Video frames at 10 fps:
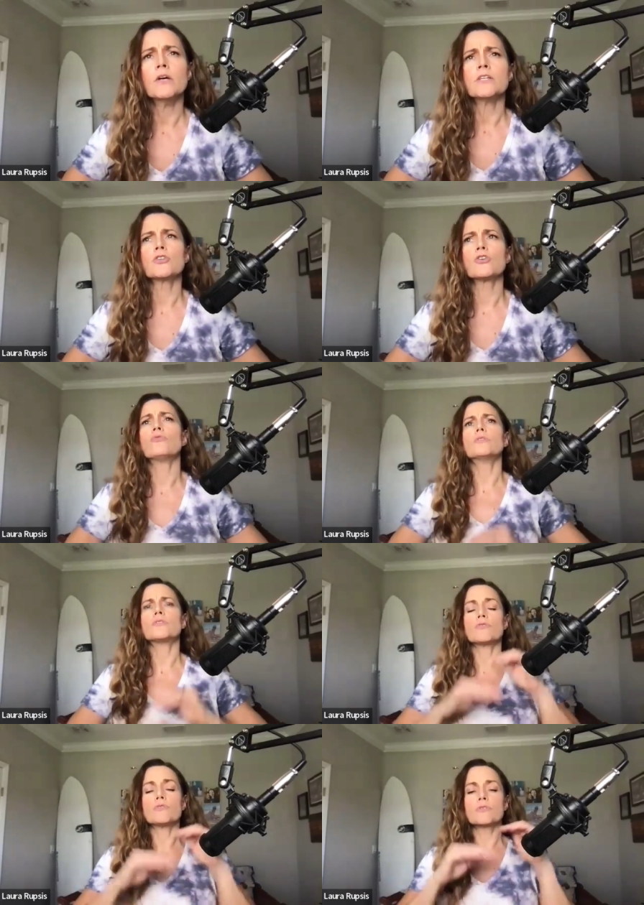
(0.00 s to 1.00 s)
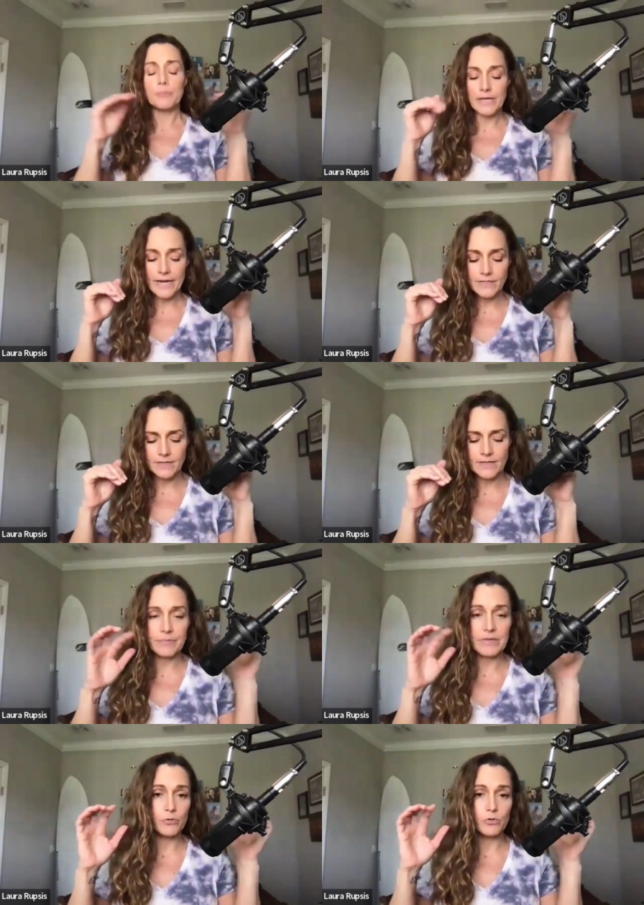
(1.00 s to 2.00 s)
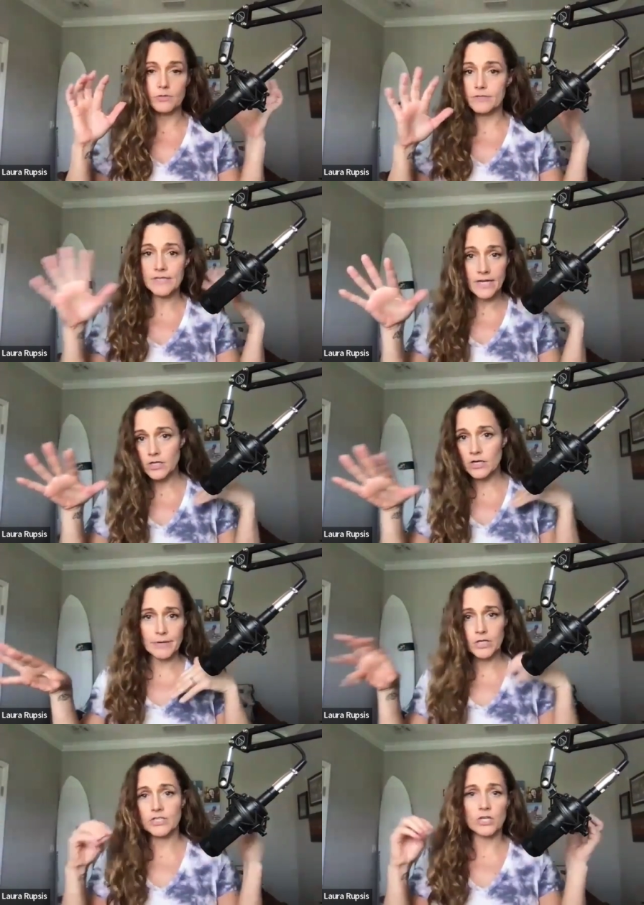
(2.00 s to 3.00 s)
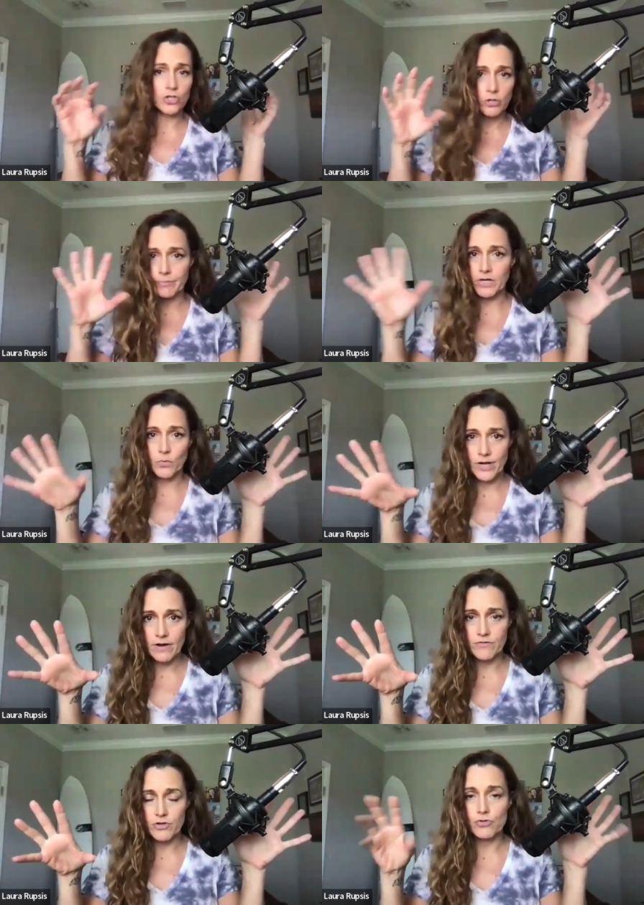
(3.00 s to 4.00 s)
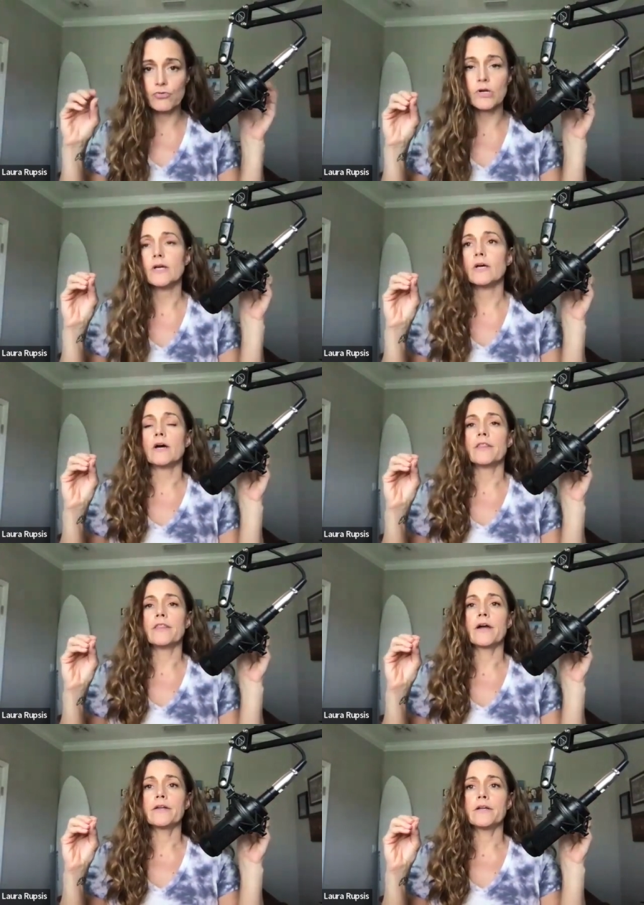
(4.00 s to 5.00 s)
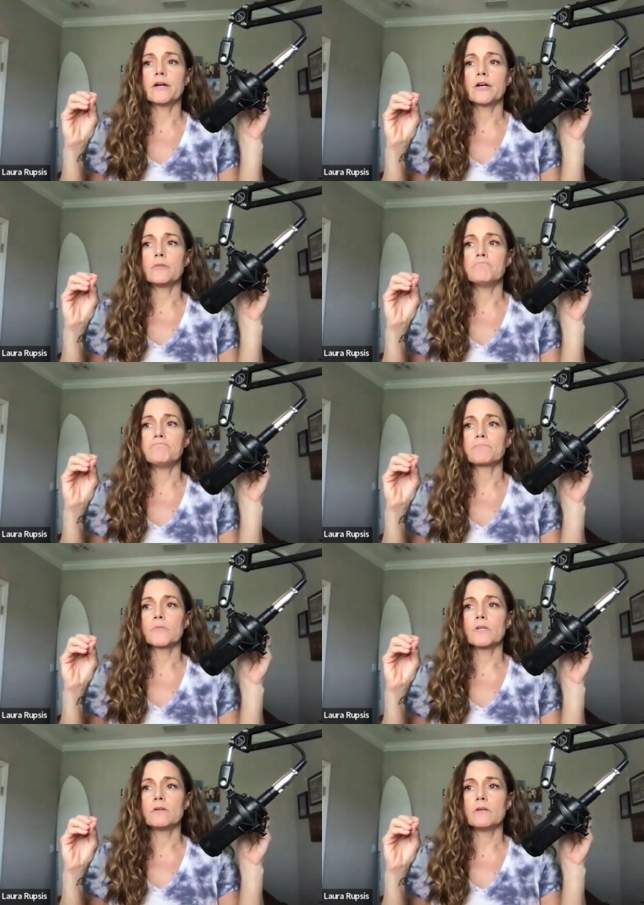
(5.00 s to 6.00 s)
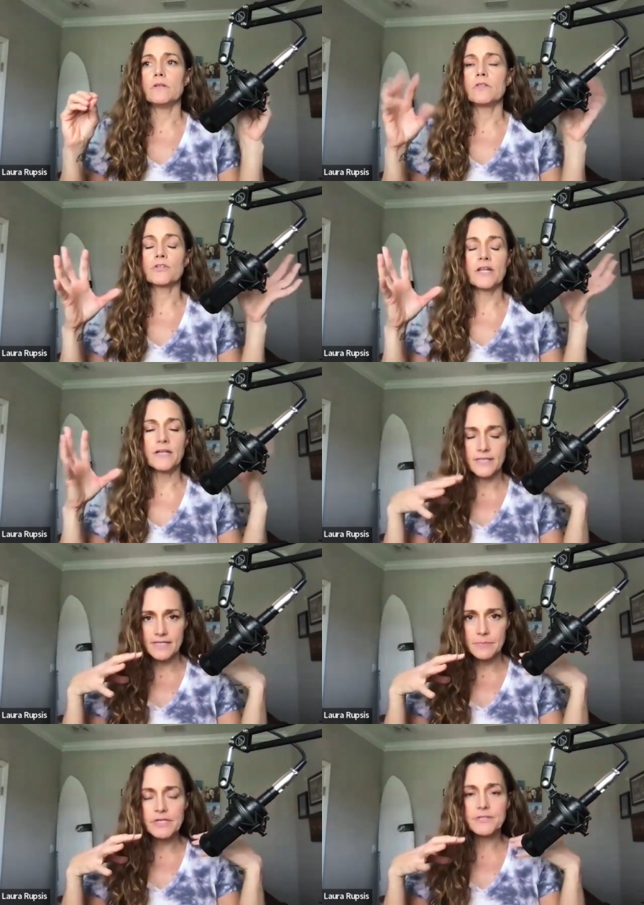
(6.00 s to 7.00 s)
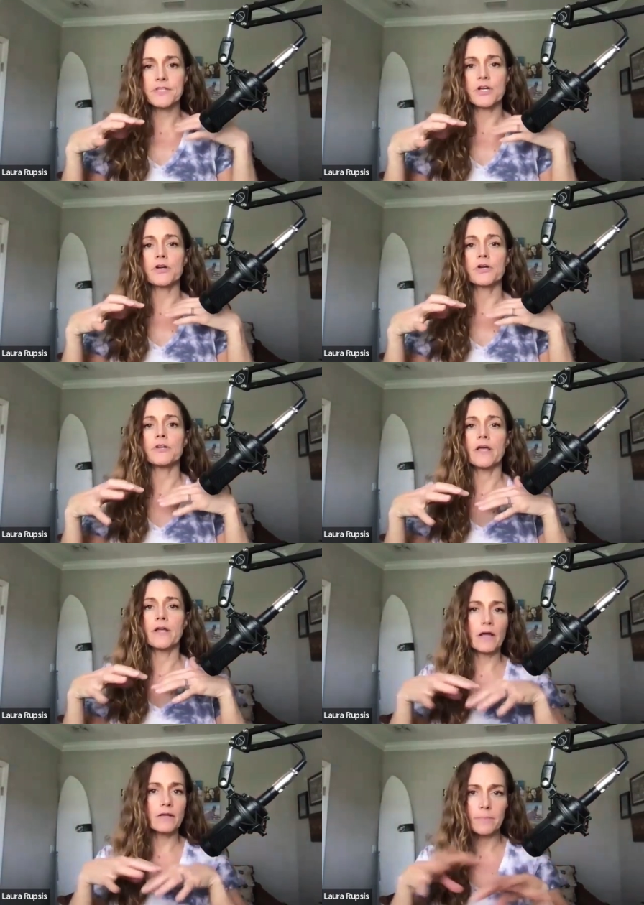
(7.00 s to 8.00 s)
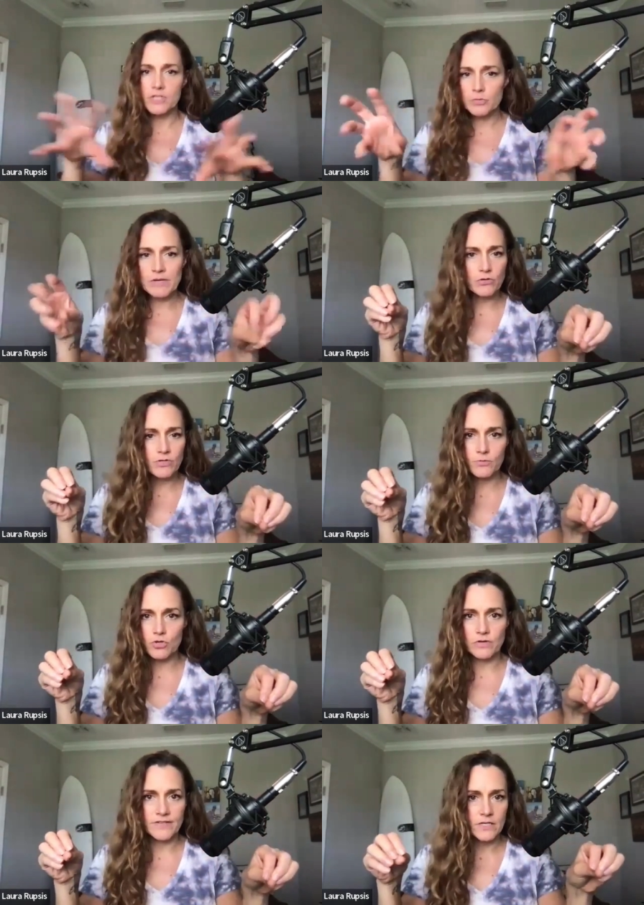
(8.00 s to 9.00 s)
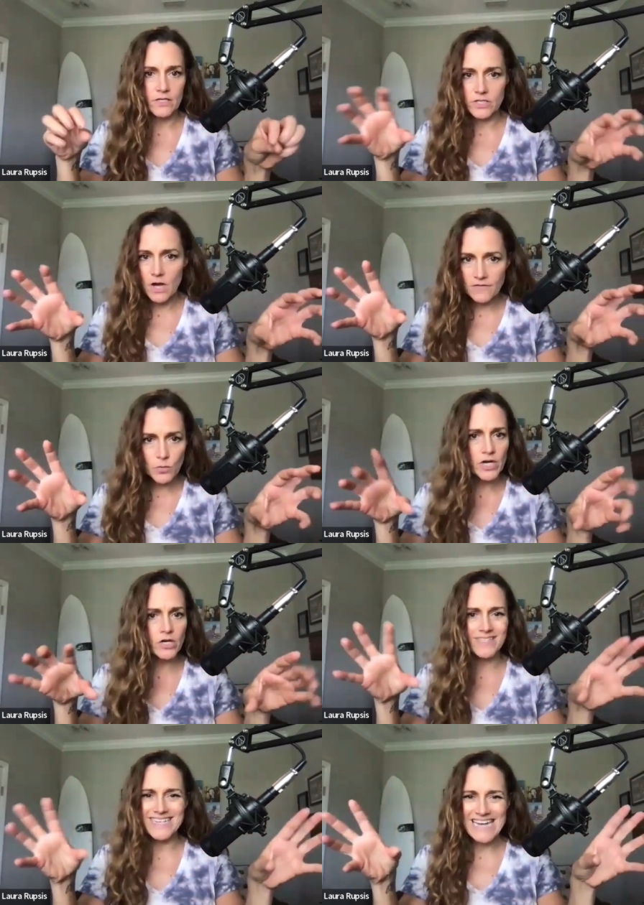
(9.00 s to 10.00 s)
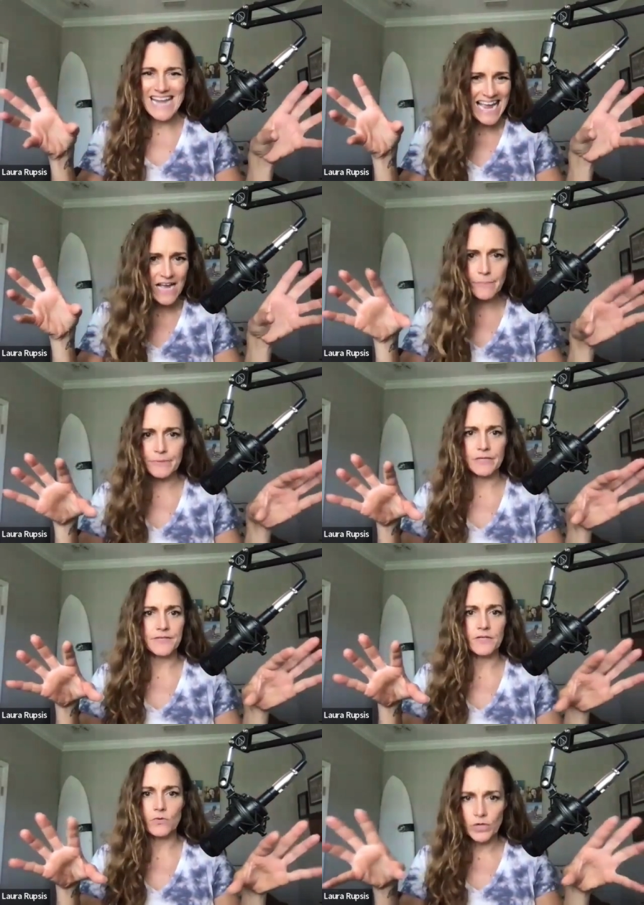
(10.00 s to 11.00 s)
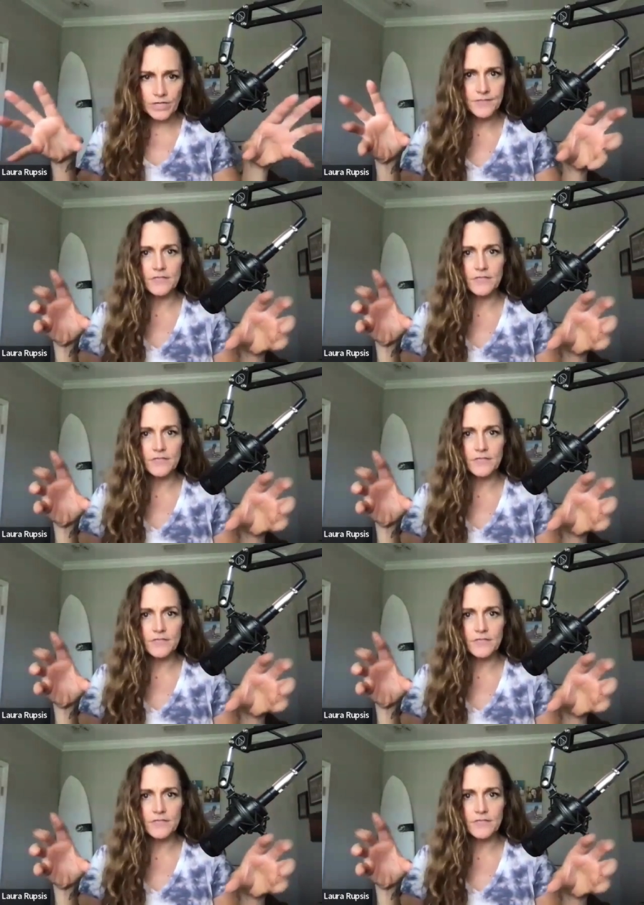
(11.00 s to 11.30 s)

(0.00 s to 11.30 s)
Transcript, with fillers: So so there's a plate that people stand on, balance on, jump on, what have you. That um, there, an assessment is done, and I, am assuming there's some sort of is it a software? Is it an app? Is it yeah. what is?